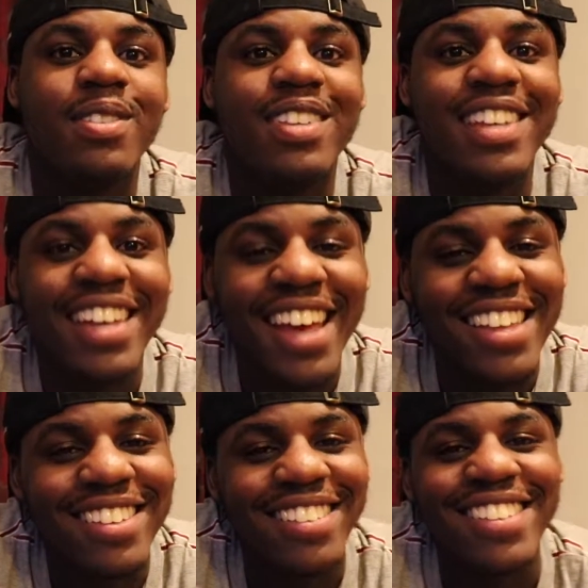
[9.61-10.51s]
Today,
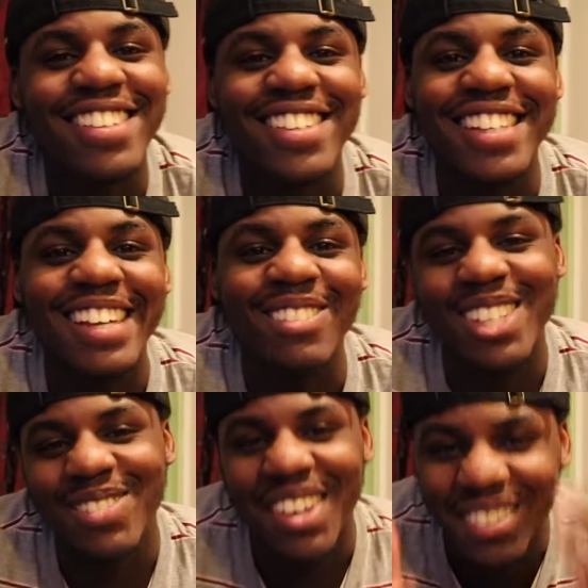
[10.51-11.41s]
as you can see, I'm
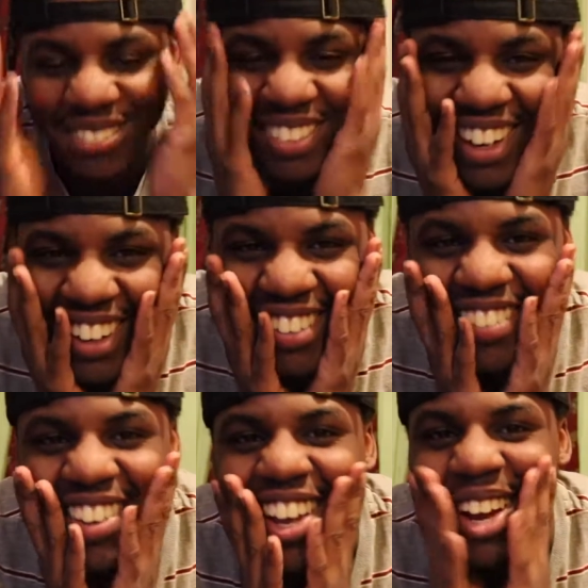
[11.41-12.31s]
using my brand
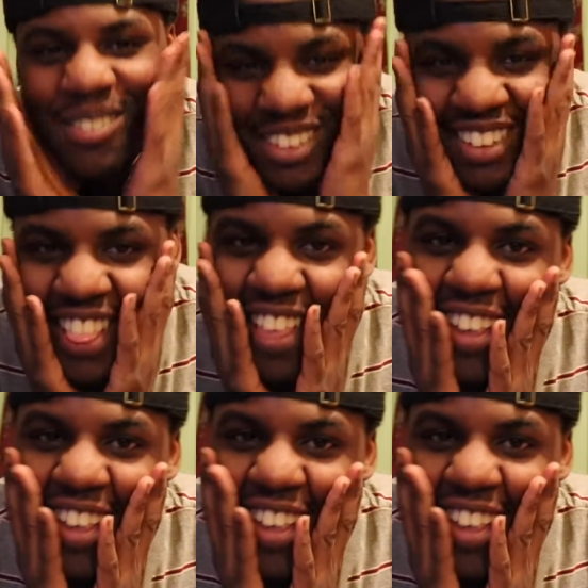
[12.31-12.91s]
new camera.